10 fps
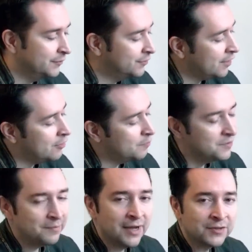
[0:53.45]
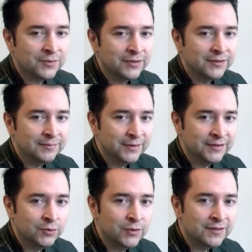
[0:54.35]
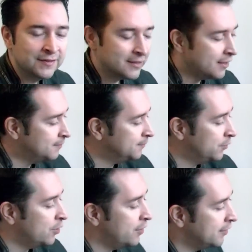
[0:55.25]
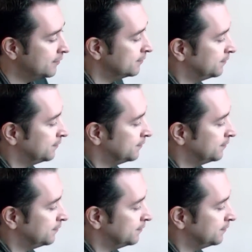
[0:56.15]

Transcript: try to open the box with this and see what's inside. All right,